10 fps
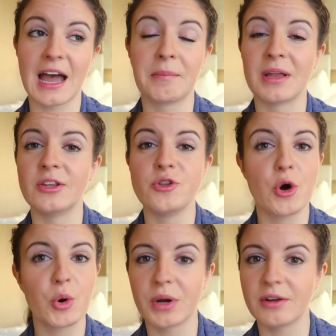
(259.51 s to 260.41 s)
I'm in
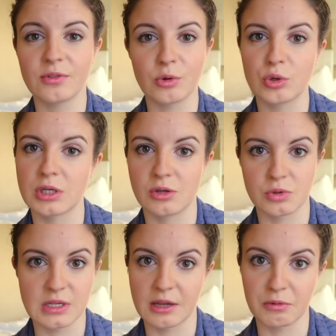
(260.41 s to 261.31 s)
no way fluent in
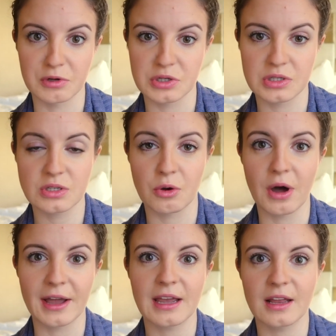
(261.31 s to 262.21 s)
those languages,
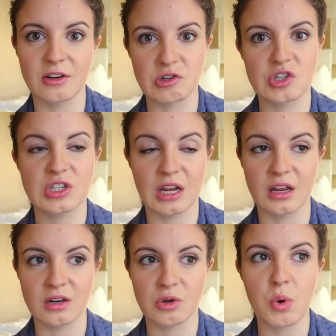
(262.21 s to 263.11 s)
so I can
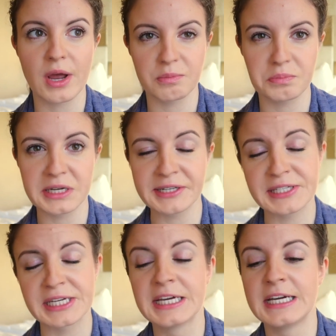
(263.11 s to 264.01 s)
understand quite a bit.